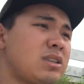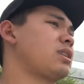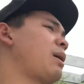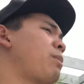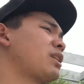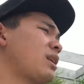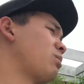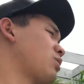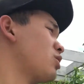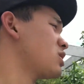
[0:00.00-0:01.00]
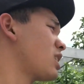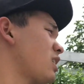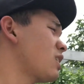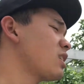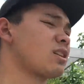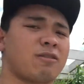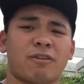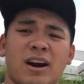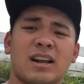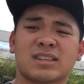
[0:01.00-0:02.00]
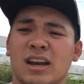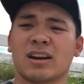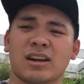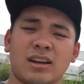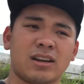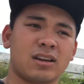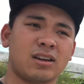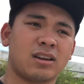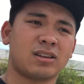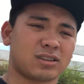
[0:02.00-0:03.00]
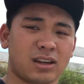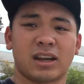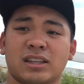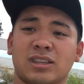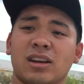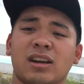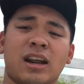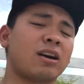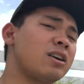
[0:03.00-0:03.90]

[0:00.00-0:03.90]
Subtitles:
I picked it up Thursday, Friday, Saturday, Sunday. It's Sunday now.